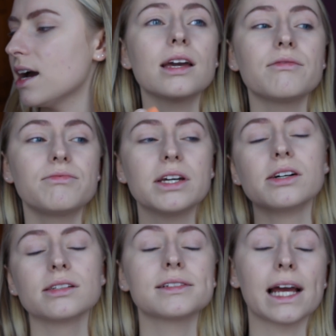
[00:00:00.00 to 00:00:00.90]
It
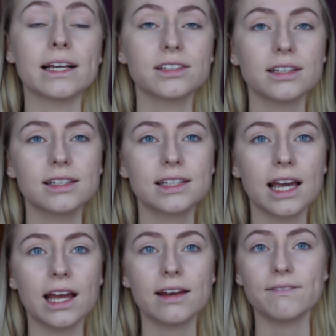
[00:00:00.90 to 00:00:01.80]
feels nice on the
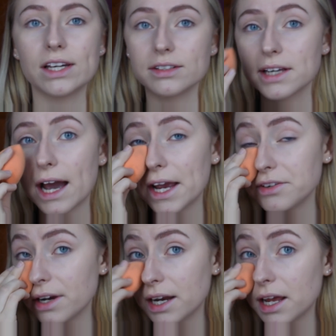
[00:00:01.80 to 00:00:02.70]
skin, it feels
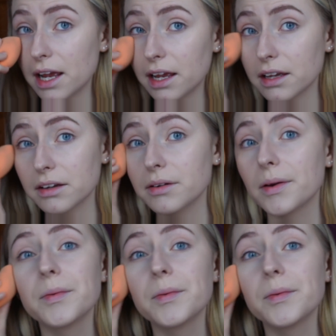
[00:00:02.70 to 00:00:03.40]
hydrating.